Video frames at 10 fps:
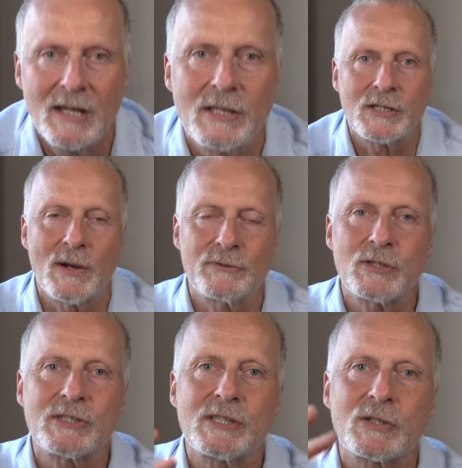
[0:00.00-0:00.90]
So I'm
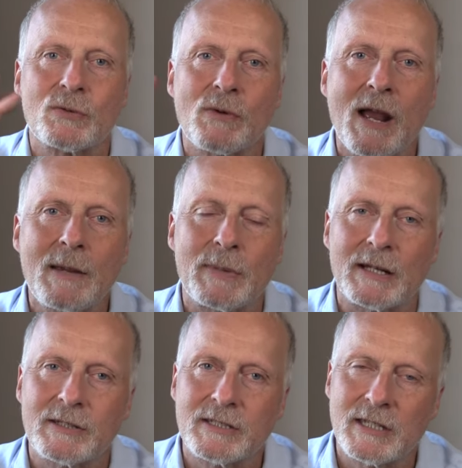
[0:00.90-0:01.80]
just describing
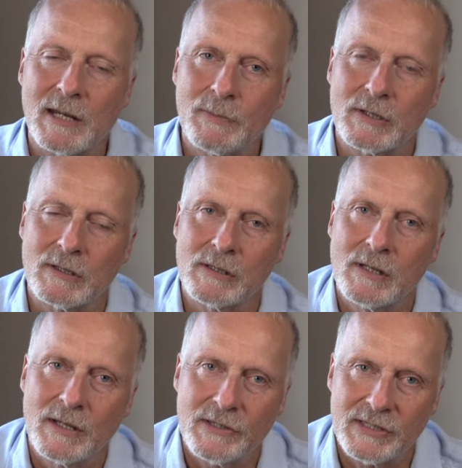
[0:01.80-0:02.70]
a typical
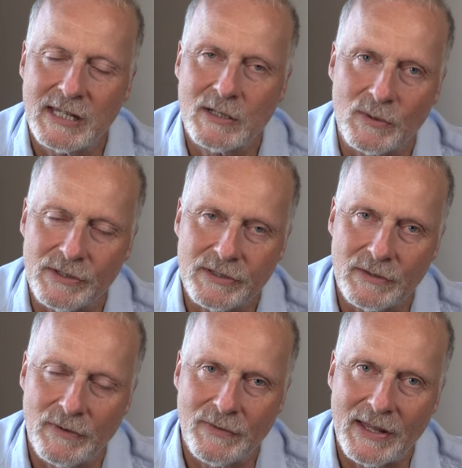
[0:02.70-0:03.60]
sequence
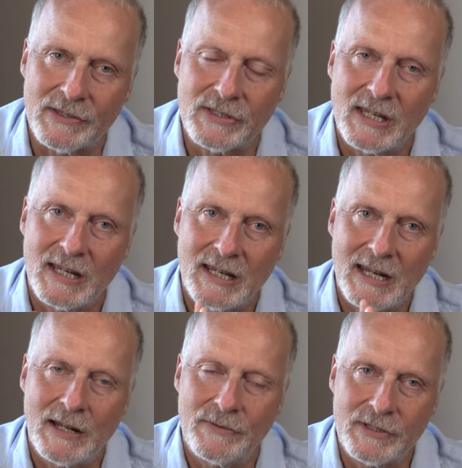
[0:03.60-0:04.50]
of events
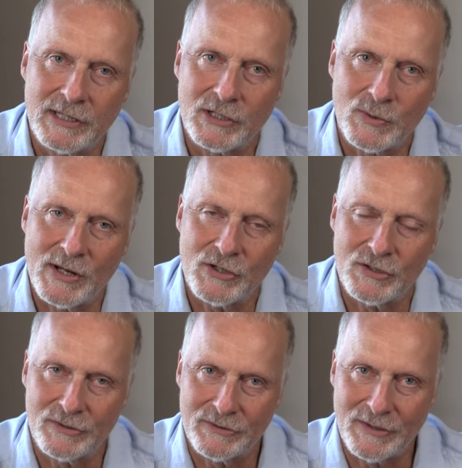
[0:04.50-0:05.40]
in the
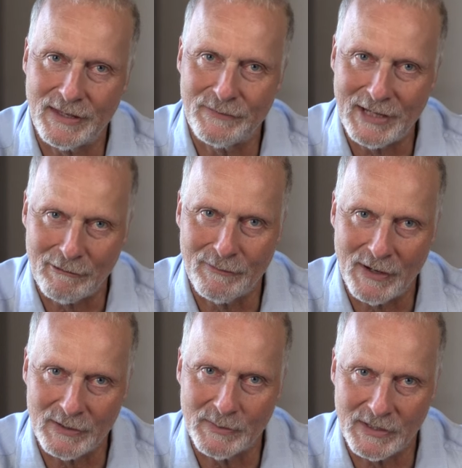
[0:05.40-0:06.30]
situation that they've
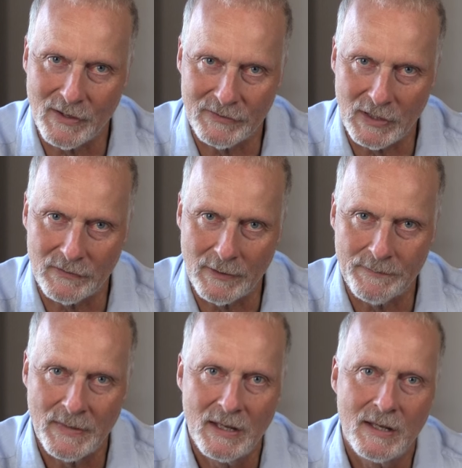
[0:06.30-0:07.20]
terrified themselves over.
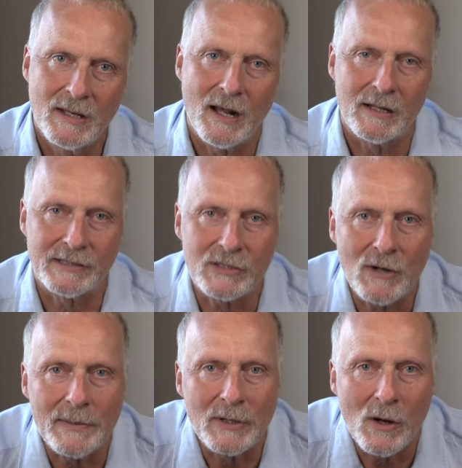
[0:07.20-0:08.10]
I'll
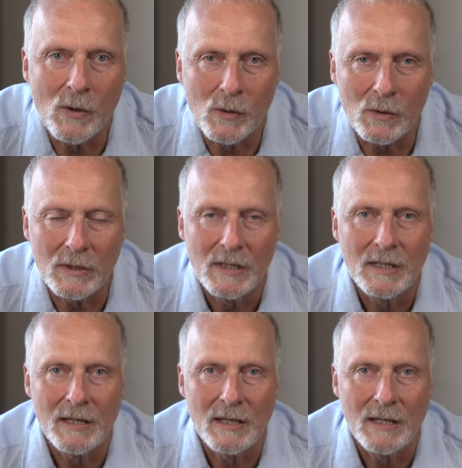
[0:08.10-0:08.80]
describe the whole